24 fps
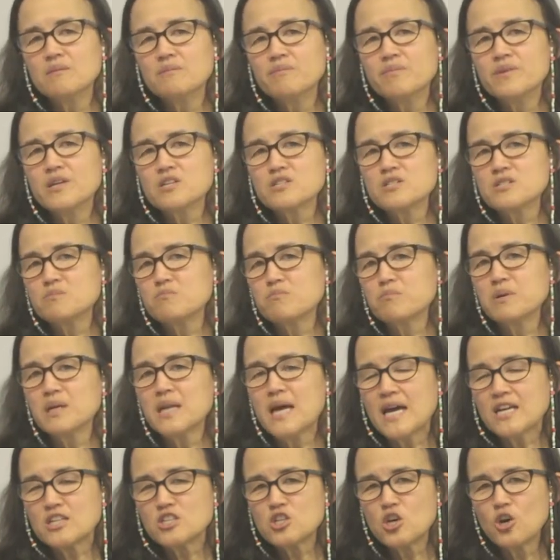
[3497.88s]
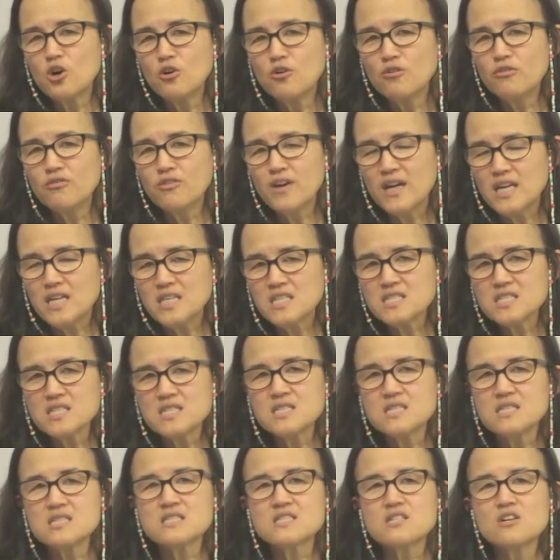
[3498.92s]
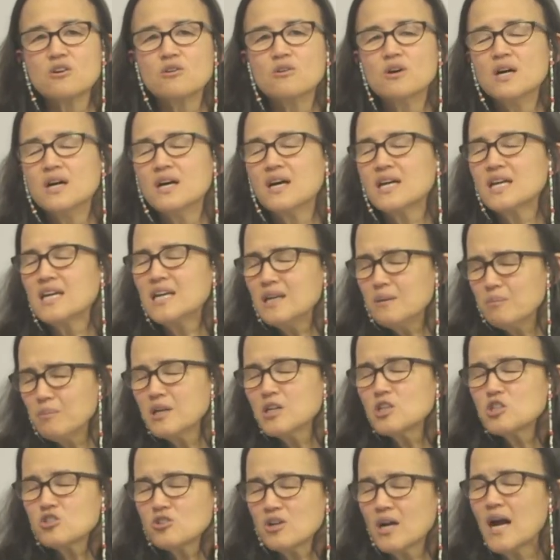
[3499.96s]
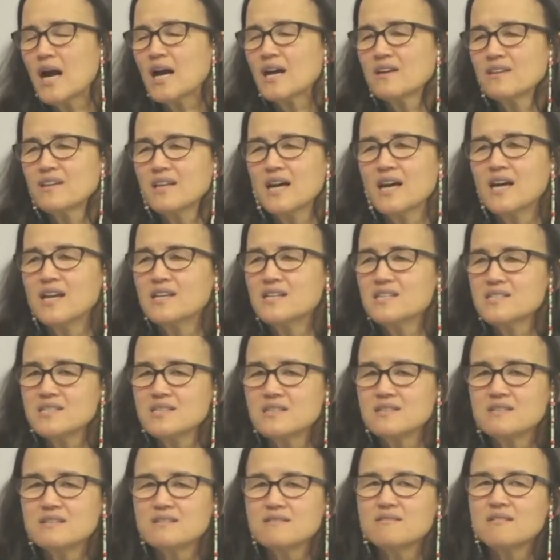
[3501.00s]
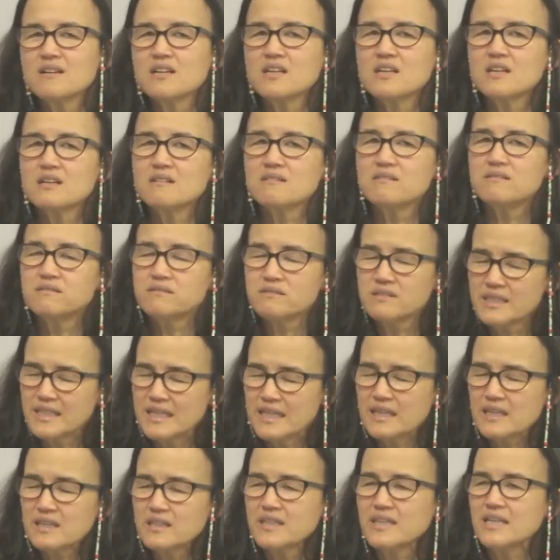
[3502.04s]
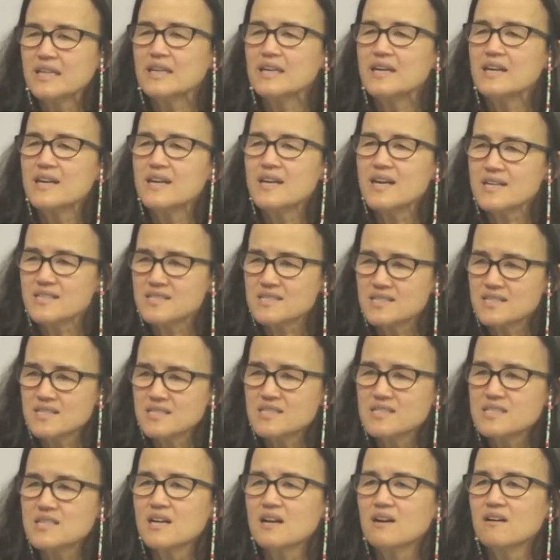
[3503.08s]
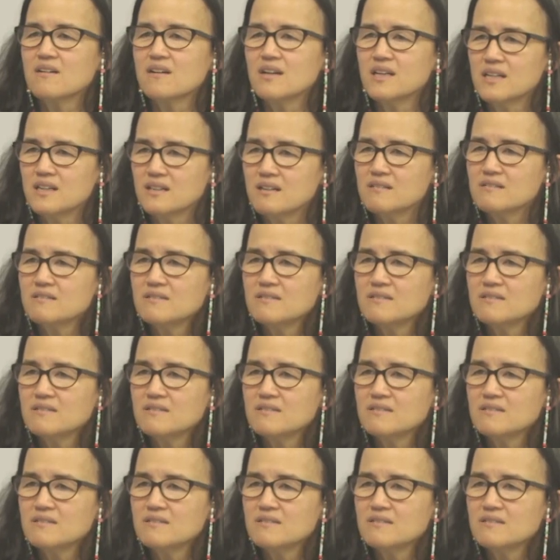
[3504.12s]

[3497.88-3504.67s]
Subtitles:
There's plateau phases, so keeping track of that isn't clinically necessary.